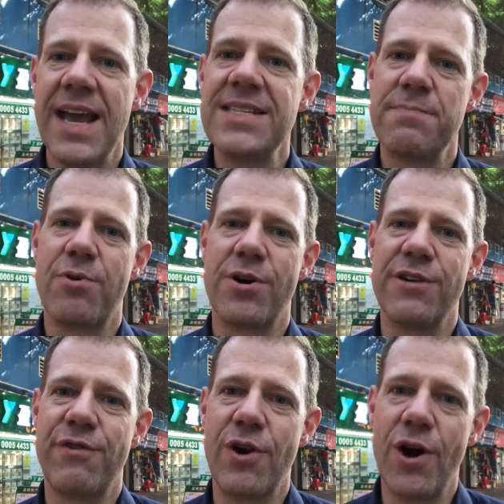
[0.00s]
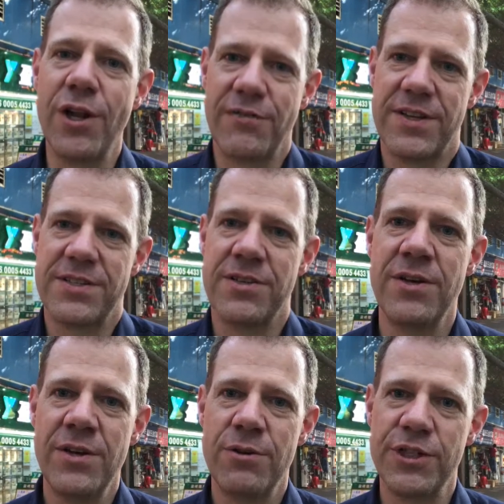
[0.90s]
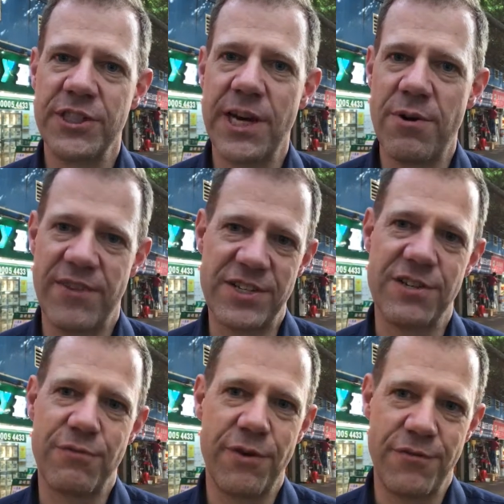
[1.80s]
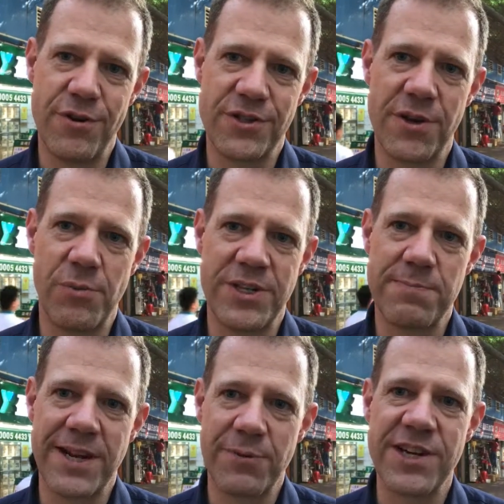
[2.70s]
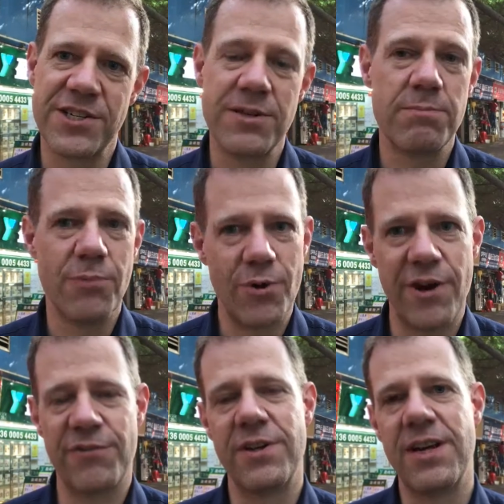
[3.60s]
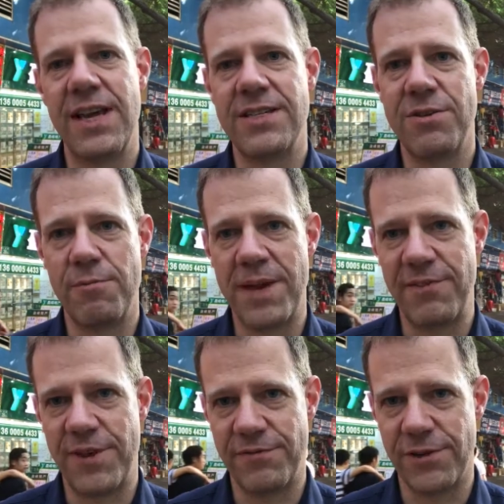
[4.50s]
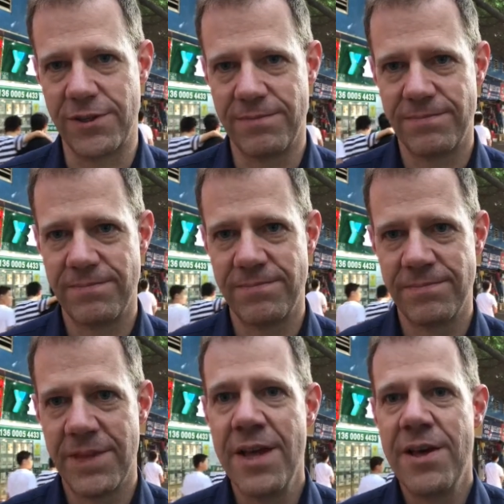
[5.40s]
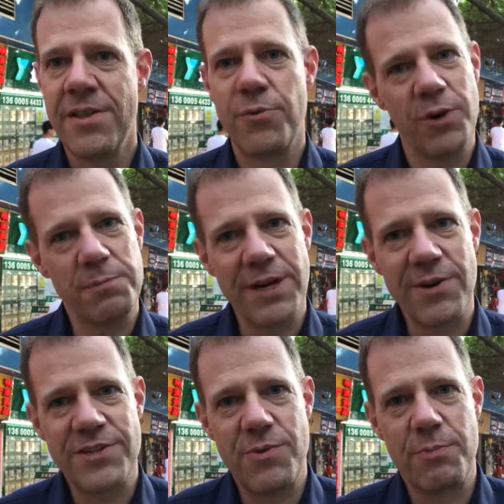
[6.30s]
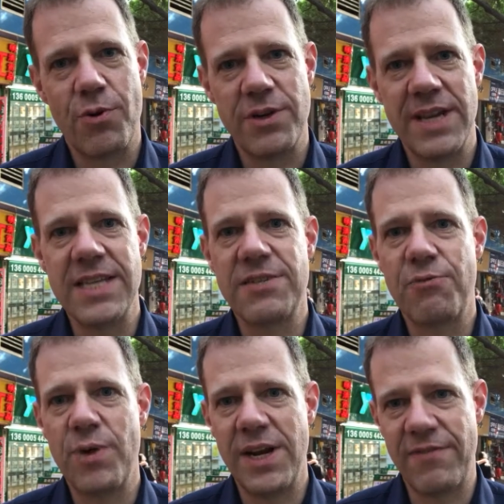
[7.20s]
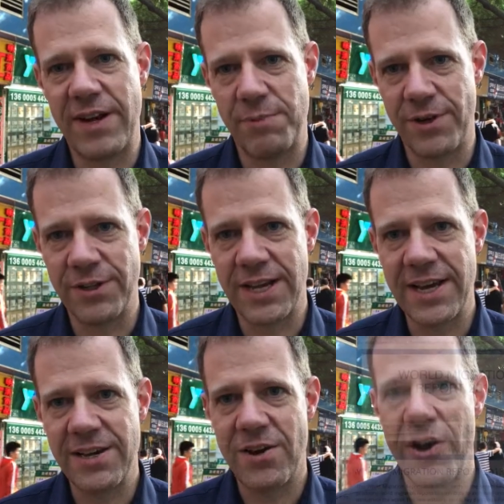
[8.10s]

is important for all of us who share a vision for a future in which migration more often is to the benefit of all. The World Migration Report is freely available online